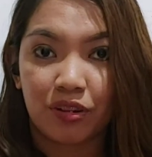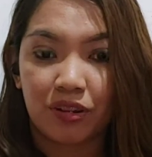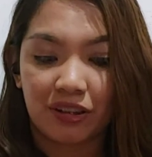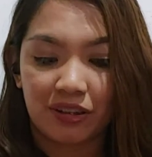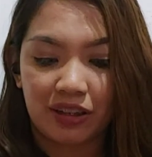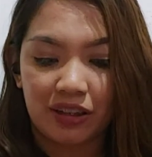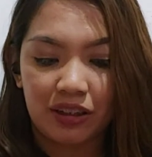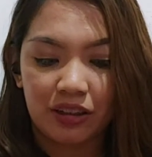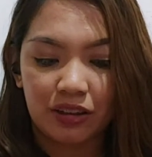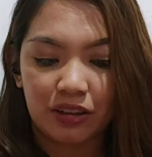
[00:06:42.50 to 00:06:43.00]

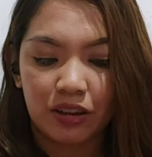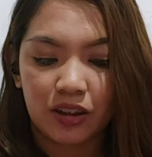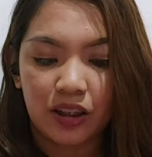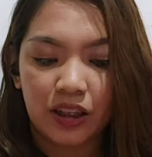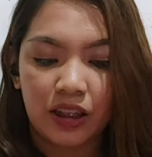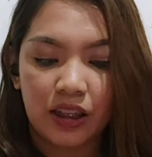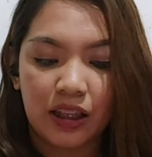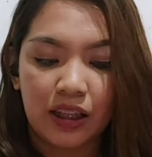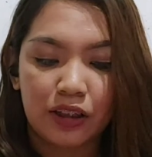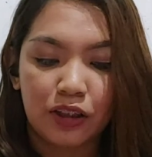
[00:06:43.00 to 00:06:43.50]
All right.
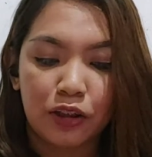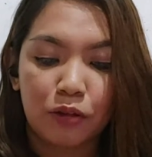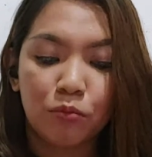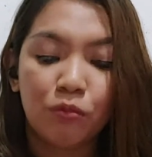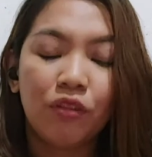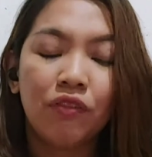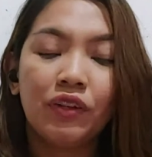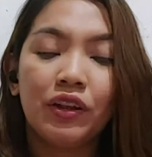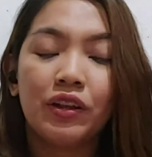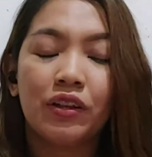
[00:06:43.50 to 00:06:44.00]
And
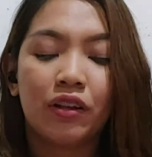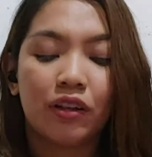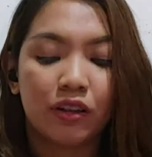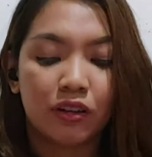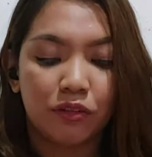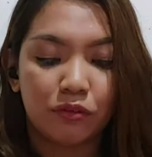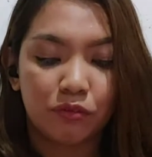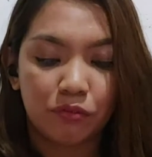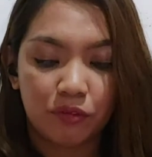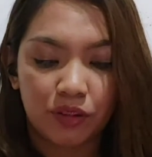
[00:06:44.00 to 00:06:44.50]
then moving
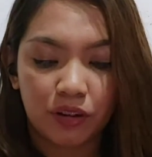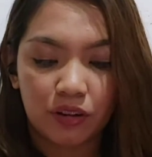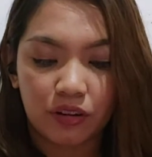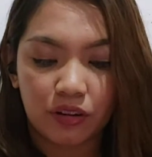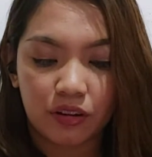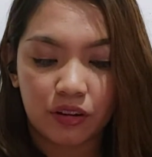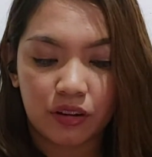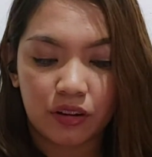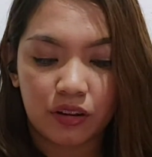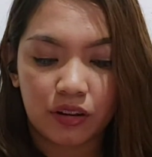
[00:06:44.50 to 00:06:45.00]
on,
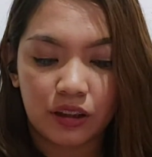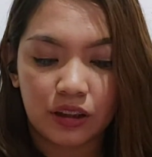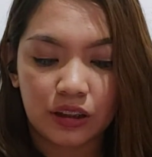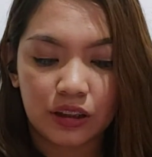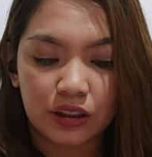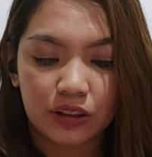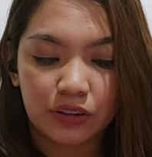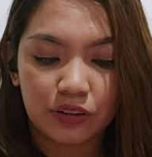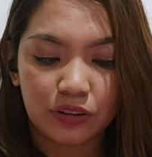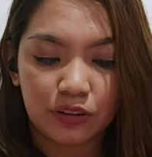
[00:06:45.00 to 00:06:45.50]

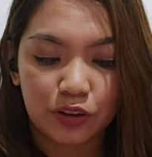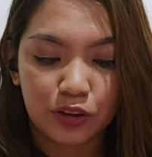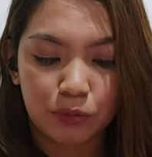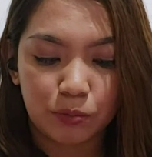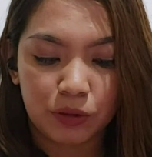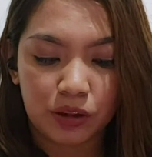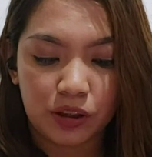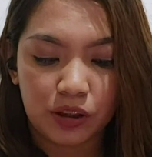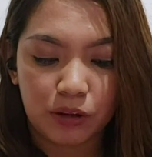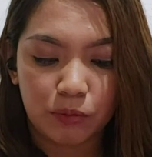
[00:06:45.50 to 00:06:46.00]
it's going
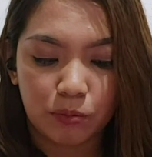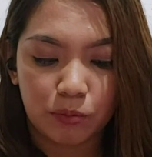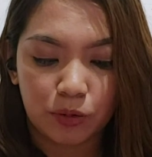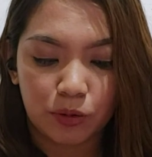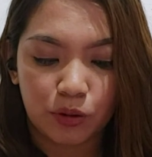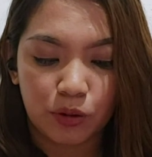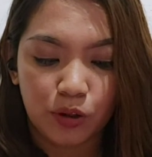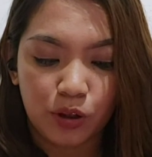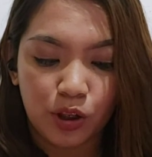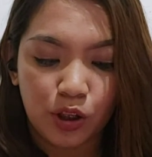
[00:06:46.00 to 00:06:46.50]
to be
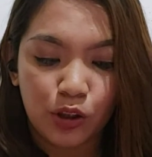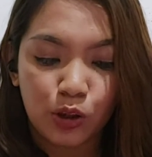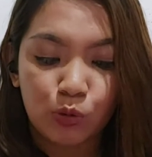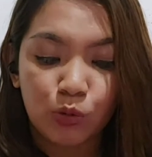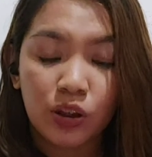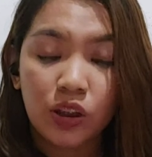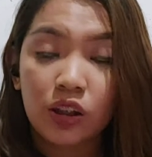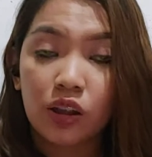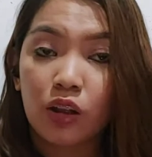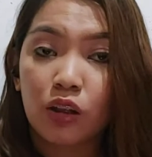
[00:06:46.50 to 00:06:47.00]
number
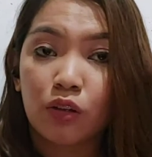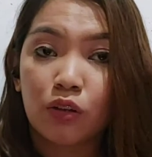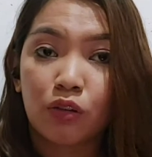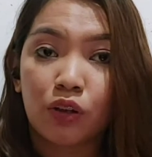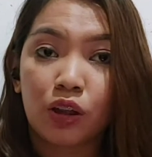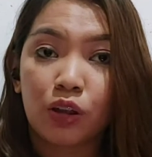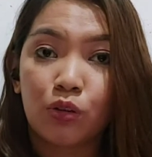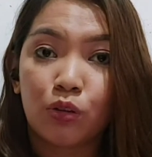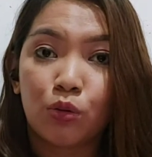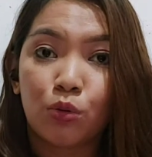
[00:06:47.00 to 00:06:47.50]

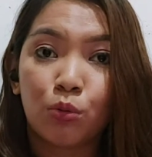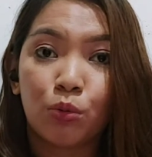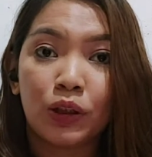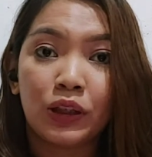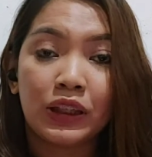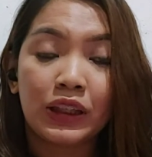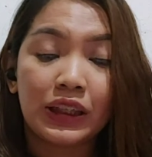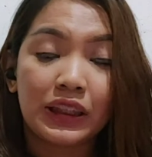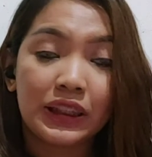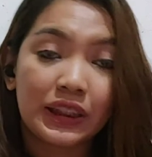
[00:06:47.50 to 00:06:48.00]
23 to
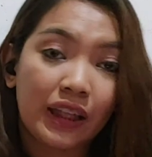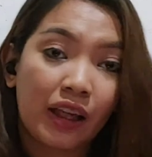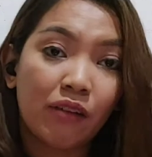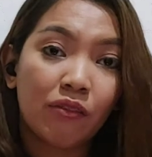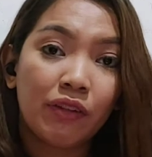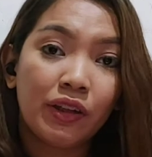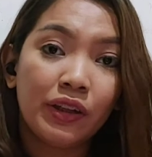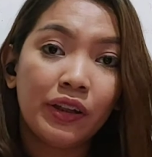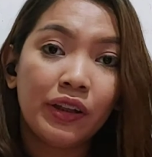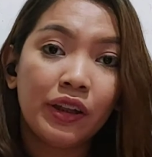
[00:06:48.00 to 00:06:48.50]

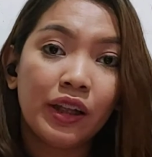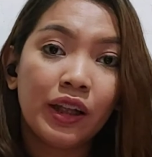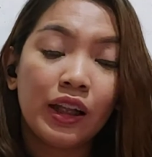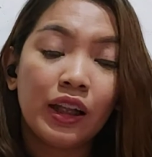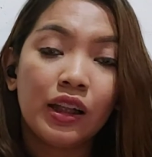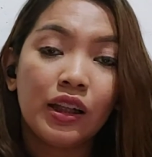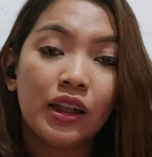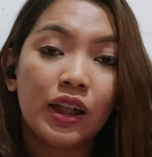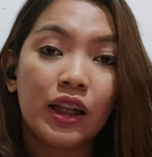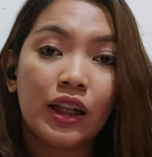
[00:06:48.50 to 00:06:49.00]
27.
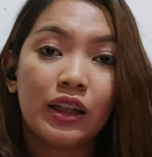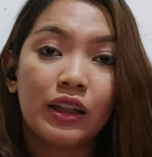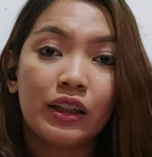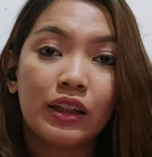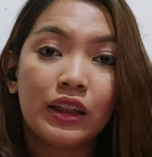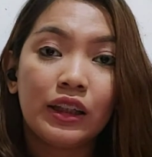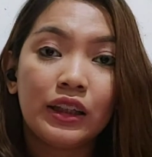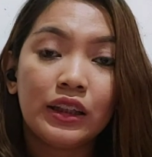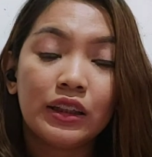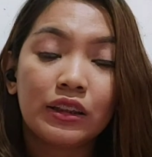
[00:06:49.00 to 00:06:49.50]

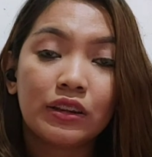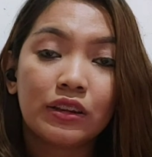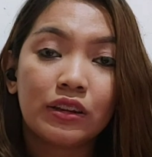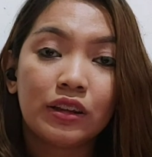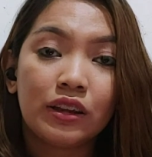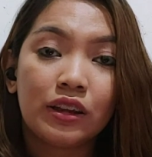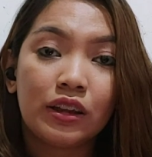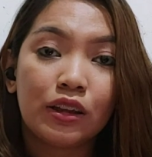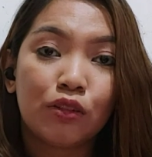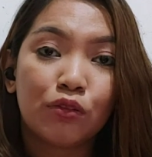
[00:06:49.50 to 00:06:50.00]
These are
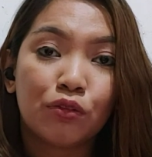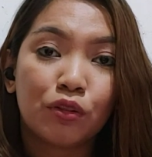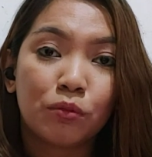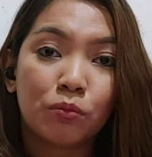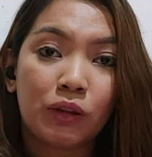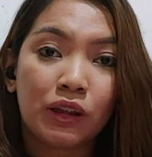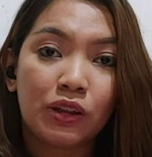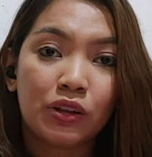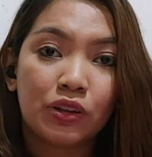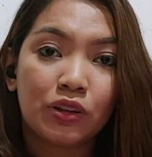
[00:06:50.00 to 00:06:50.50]
the
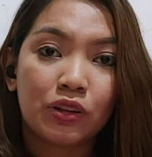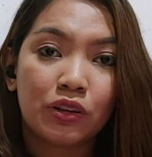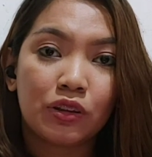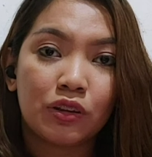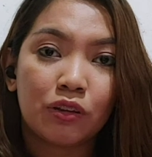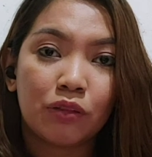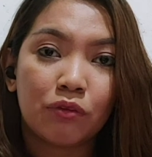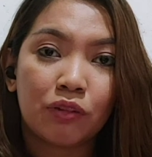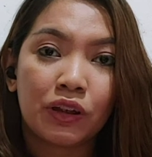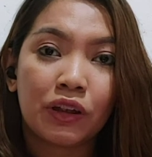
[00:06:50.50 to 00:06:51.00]

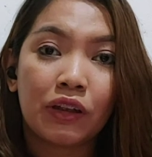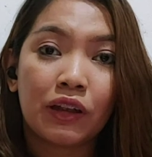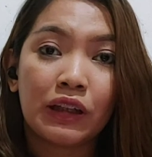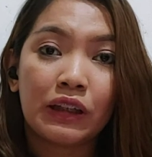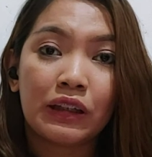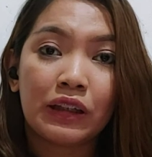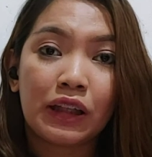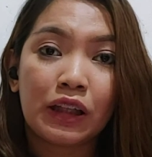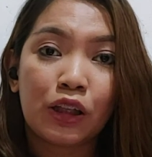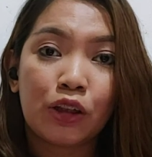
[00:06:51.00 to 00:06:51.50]
information
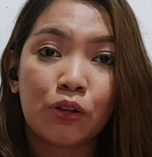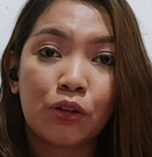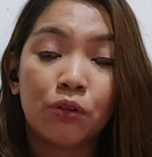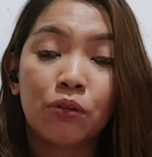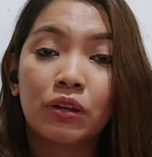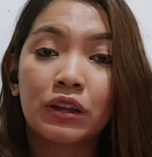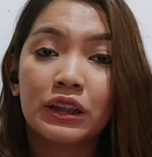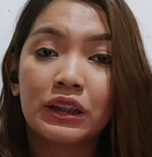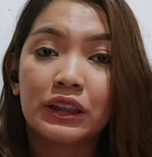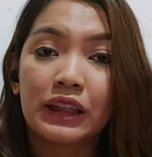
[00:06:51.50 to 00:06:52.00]
regarding
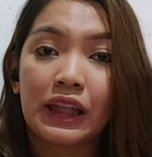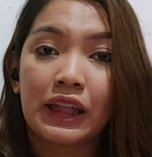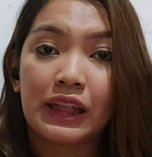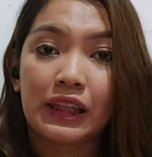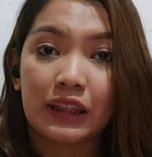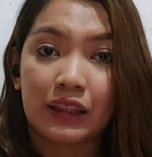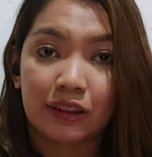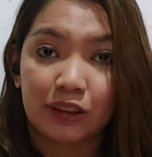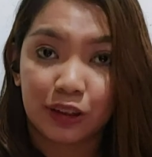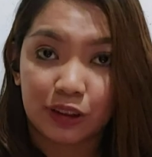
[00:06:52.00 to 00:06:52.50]
your
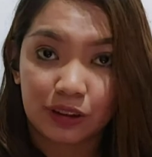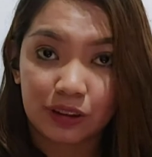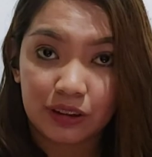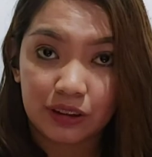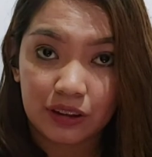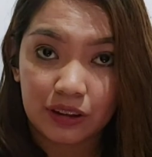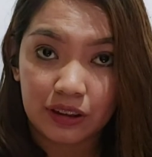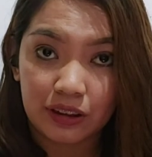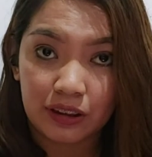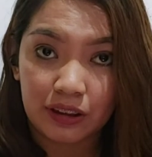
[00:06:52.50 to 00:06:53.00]
stay
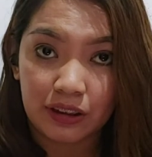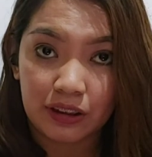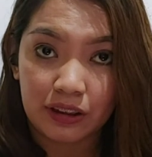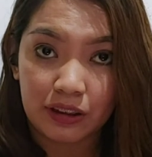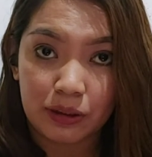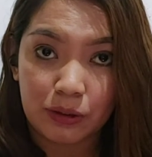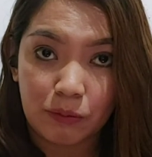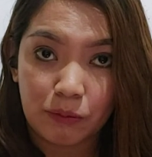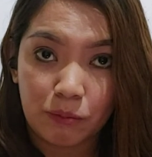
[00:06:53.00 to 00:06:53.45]
in